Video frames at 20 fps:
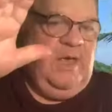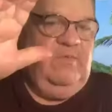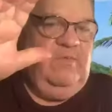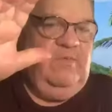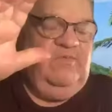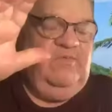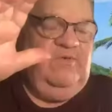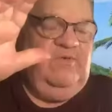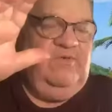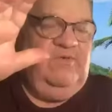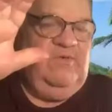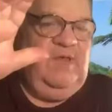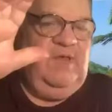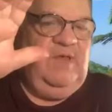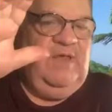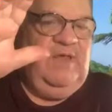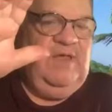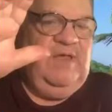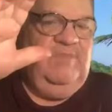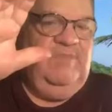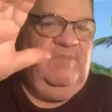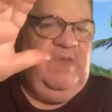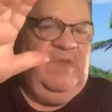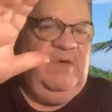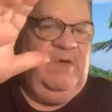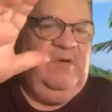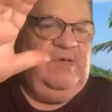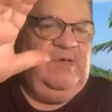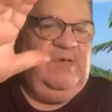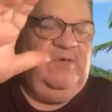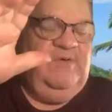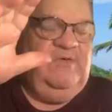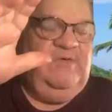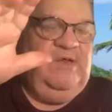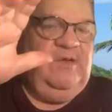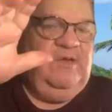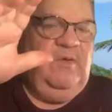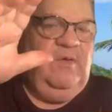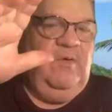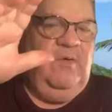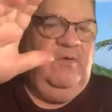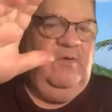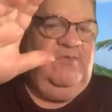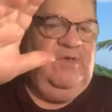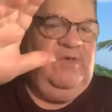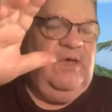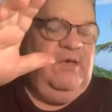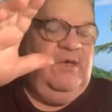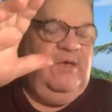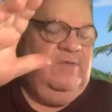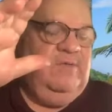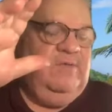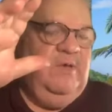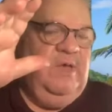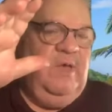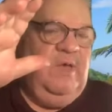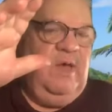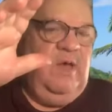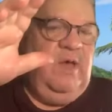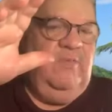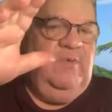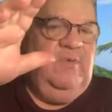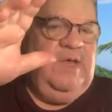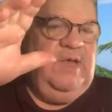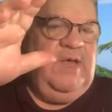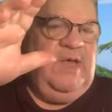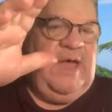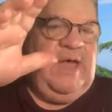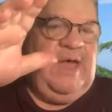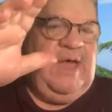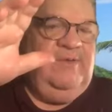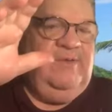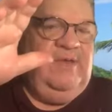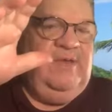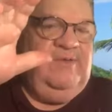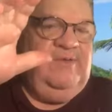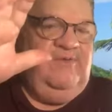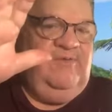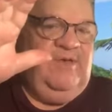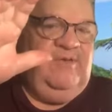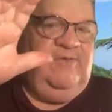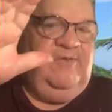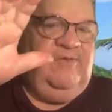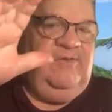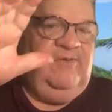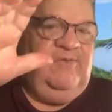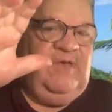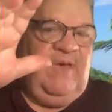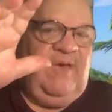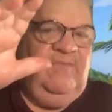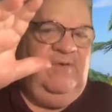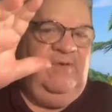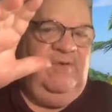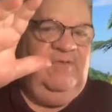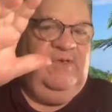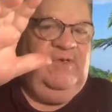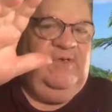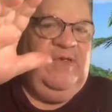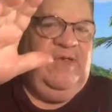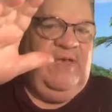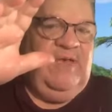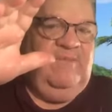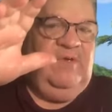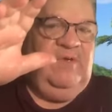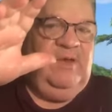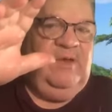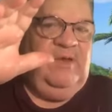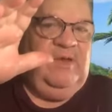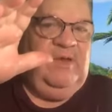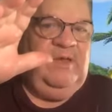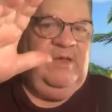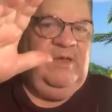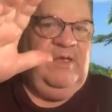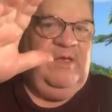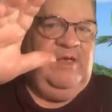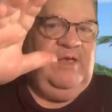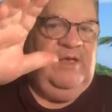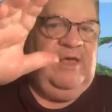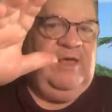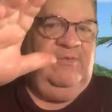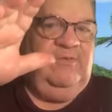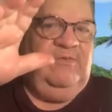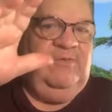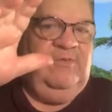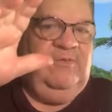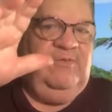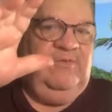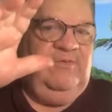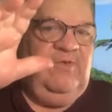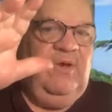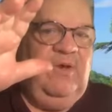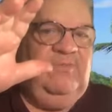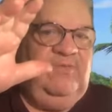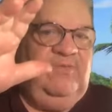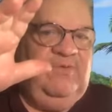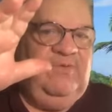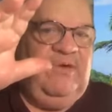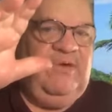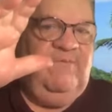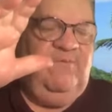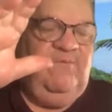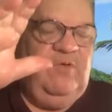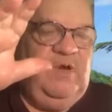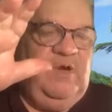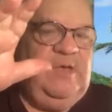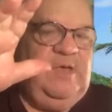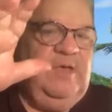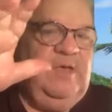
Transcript: we'll just let Mary continue. Also, I want to add that Jesus suffers in heaven. He hasn't stopped suffering.